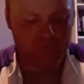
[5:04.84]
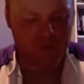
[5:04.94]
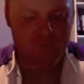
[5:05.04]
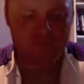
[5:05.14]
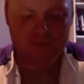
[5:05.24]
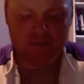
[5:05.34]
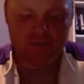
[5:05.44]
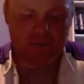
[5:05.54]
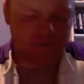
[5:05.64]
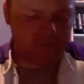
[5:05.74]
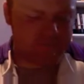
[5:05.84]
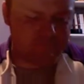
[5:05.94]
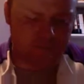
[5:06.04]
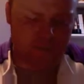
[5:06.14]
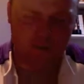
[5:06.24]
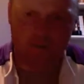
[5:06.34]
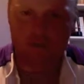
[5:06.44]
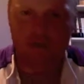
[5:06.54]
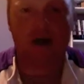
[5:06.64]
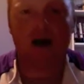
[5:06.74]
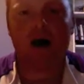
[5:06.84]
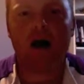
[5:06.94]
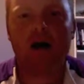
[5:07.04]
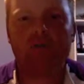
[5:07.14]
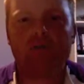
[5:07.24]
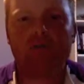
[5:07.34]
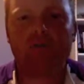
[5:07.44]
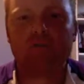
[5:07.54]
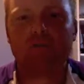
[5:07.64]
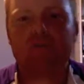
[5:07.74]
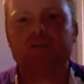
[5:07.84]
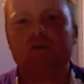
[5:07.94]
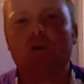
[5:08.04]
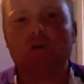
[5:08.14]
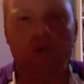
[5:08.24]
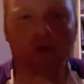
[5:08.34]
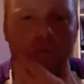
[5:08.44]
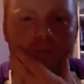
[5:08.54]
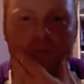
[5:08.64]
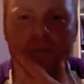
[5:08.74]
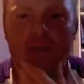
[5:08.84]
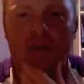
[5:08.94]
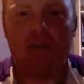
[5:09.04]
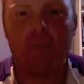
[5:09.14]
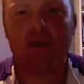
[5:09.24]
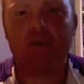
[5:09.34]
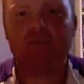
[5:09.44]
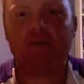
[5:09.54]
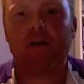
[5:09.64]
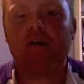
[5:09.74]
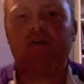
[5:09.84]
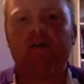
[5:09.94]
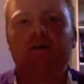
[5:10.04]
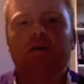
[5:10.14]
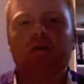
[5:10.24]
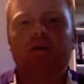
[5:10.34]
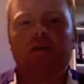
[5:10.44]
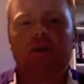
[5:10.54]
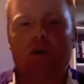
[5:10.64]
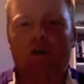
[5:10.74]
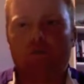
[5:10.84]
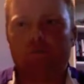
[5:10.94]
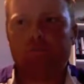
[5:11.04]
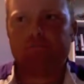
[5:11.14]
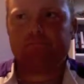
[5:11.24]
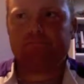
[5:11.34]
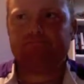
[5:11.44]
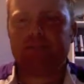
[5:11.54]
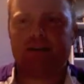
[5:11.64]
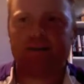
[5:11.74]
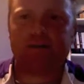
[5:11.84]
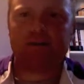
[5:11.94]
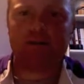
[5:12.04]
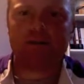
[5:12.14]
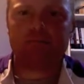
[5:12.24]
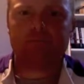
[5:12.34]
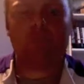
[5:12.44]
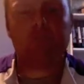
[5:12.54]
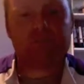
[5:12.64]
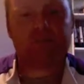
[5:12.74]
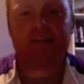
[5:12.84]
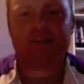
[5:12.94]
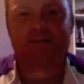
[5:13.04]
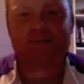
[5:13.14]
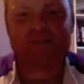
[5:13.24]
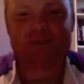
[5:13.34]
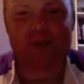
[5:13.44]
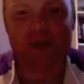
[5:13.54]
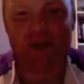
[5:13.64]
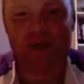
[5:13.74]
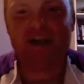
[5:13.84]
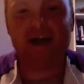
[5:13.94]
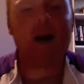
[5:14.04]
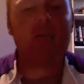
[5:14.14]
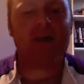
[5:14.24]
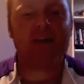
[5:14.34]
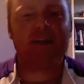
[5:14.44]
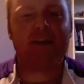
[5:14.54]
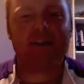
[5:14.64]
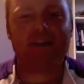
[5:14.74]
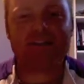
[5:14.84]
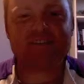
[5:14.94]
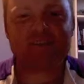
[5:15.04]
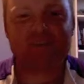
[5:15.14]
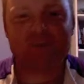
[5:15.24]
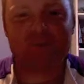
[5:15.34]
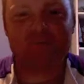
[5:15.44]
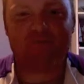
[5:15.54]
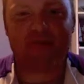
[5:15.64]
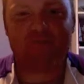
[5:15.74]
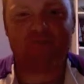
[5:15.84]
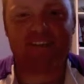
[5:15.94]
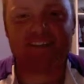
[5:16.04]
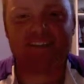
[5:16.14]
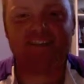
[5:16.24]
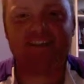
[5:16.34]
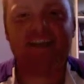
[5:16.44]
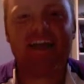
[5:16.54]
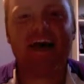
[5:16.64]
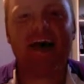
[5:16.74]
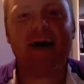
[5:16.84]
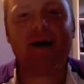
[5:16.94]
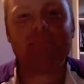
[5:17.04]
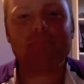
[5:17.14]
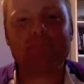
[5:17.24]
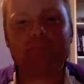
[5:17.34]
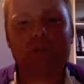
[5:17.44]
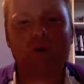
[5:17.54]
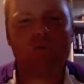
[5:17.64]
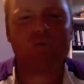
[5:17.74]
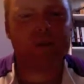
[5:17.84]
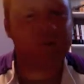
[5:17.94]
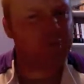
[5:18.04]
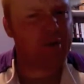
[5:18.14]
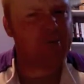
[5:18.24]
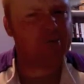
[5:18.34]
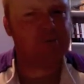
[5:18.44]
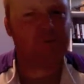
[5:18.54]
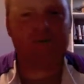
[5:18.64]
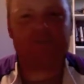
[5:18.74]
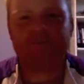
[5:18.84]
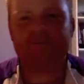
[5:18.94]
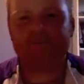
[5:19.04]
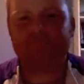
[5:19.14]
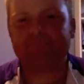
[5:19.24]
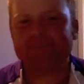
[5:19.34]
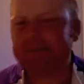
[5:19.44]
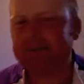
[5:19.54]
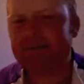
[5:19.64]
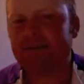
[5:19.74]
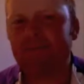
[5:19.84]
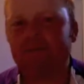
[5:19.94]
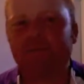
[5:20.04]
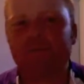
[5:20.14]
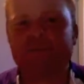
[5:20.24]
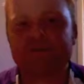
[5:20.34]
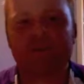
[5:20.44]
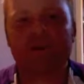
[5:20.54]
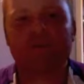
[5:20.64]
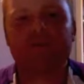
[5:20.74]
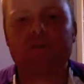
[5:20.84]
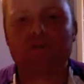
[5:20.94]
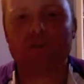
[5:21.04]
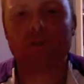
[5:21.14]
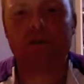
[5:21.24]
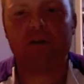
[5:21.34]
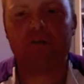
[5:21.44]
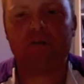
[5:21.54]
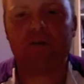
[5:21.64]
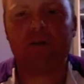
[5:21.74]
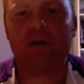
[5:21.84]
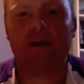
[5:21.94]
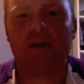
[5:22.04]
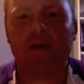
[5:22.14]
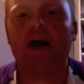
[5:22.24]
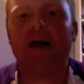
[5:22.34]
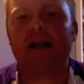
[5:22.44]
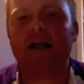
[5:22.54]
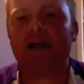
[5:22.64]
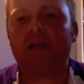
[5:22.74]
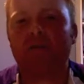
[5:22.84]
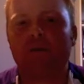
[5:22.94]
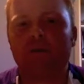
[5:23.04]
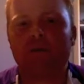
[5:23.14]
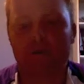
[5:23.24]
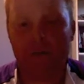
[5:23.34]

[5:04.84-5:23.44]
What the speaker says: We talked about a few different things that go along with it, and about you know well, just lots of things. Sorry, I'm gonna end it. I just saw that we're at 5 minutes here. Hopefully, I didn't ramble too much and you got something from this. But I really enjoyed my interview, and I got a lot from it.